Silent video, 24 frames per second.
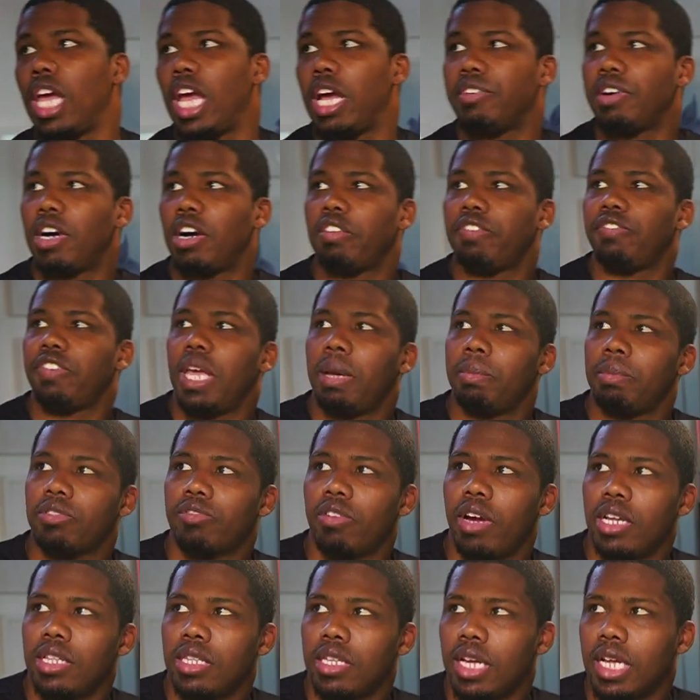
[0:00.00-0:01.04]
our family
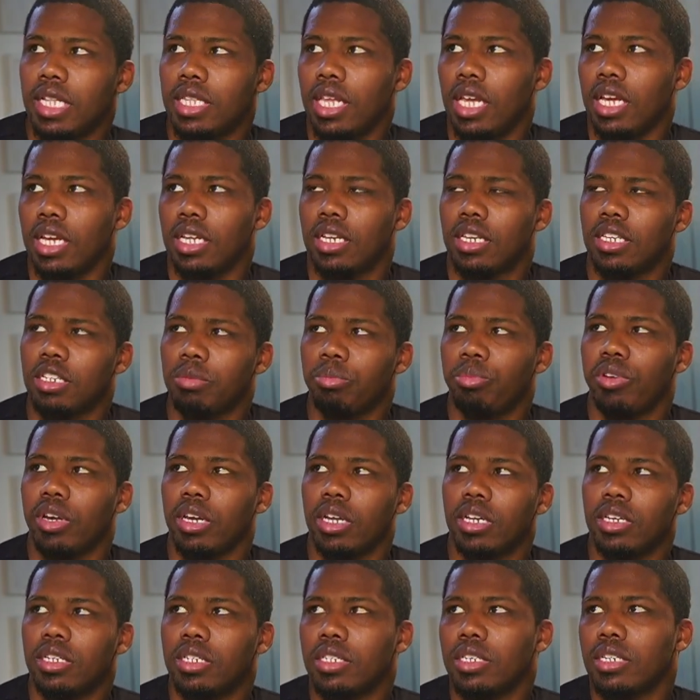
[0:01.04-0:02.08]
right there. I think it looked pretty
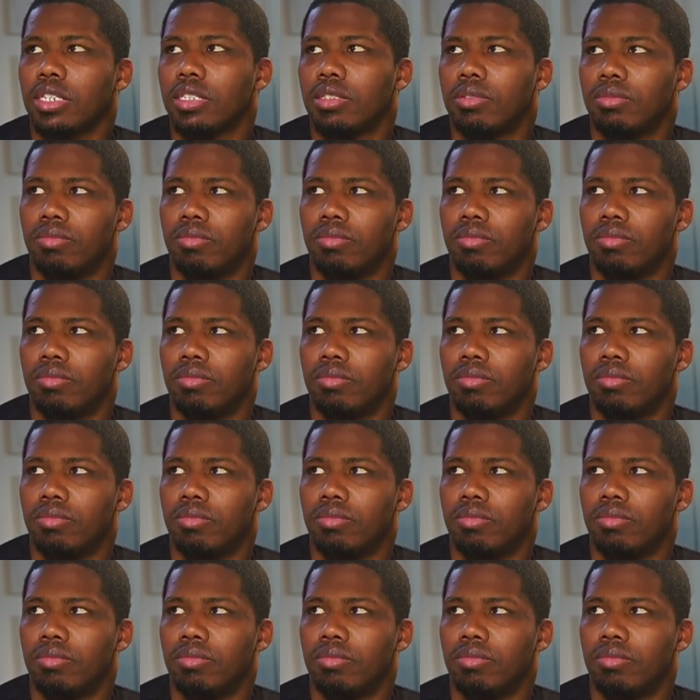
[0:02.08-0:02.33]
good.